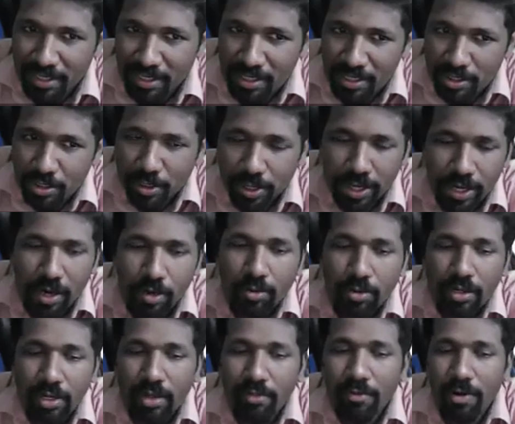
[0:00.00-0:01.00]
So
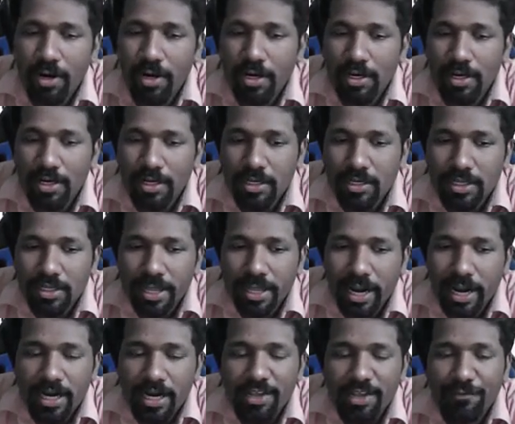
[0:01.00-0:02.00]
around the world, there
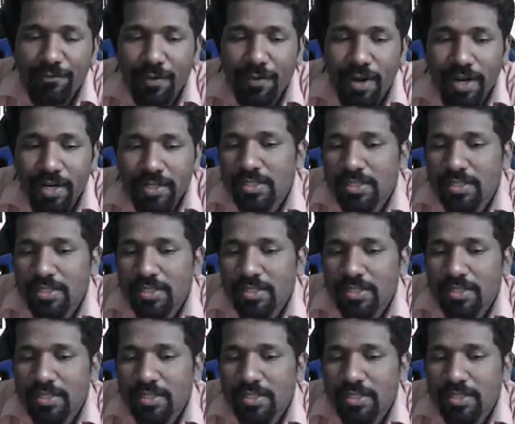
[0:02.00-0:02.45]
are different